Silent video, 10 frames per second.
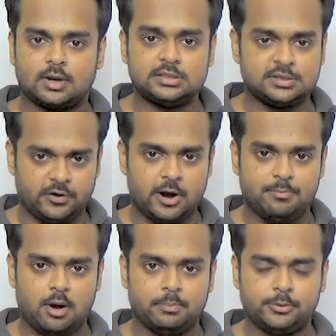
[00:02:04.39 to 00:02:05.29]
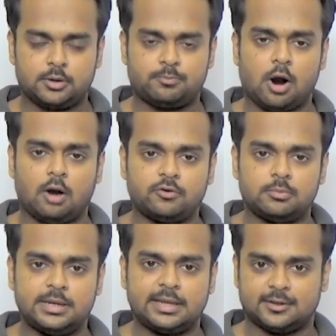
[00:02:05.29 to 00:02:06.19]
It's a very popular
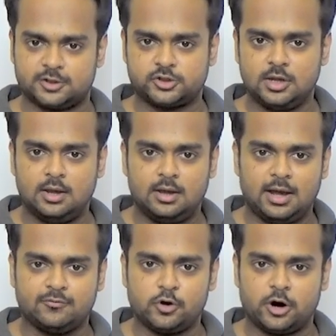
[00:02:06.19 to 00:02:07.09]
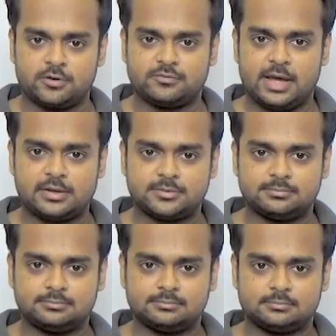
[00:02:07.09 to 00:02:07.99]
proverb in English. Have you heard of
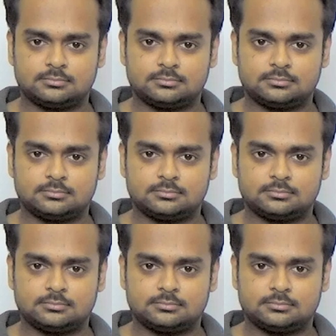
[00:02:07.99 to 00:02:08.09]
that?